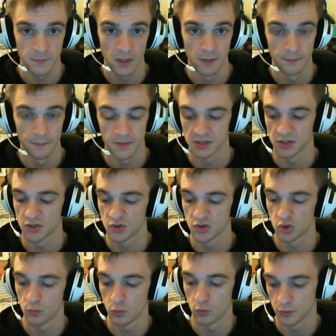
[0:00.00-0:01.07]
Basically,
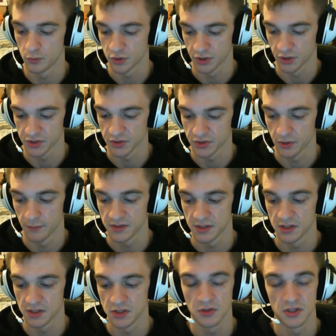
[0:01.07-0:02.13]
absorb warp charges.
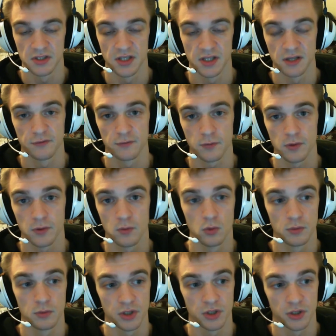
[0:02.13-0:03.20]
Basically, you can take 3
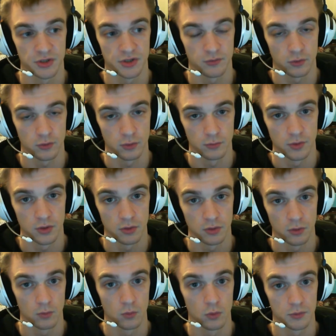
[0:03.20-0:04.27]
warp charges from your
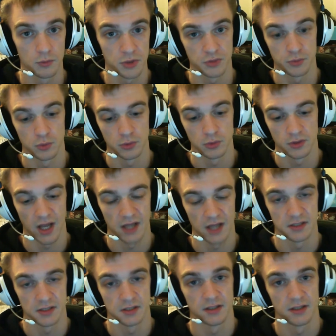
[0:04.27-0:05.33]
own warp charge pool and add
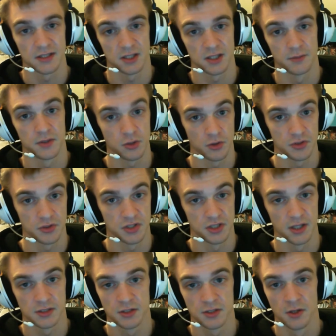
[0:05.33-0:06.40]
it, and that's how many shots you
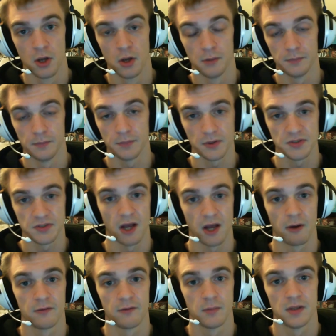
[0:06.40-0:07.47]
get, plus
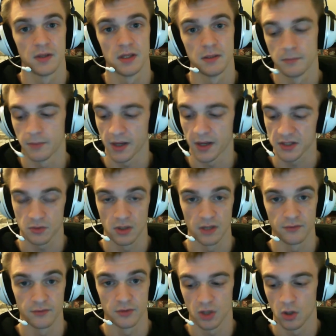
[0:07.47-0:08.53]
however many mastery
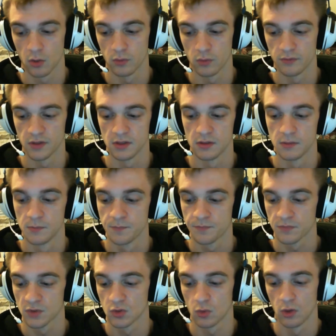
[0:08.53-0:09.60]
levels are within
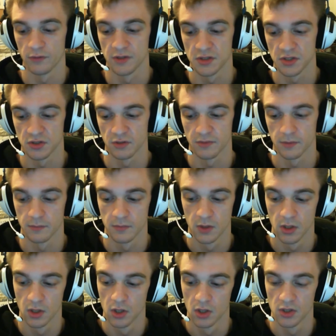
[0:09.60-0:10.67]
12 inches of him.
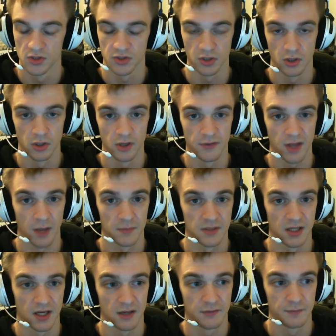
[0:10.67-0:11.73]
So if you happen
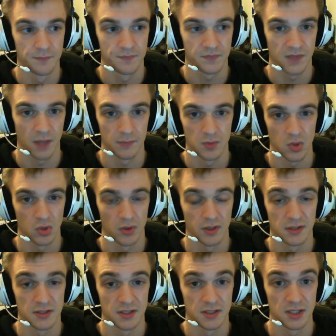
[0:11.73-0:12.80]
to be going
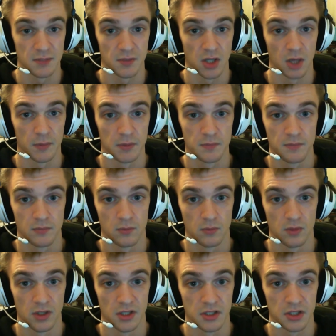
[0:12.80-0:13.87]
against a demon army,
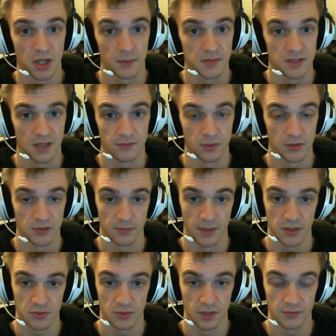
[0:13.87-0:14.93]
which happens to have lots of
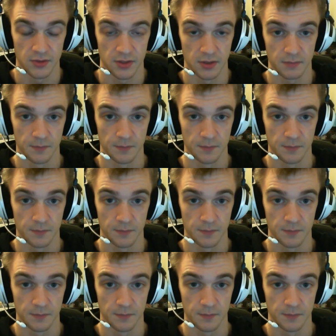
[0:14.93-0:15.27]
mastery levels in it,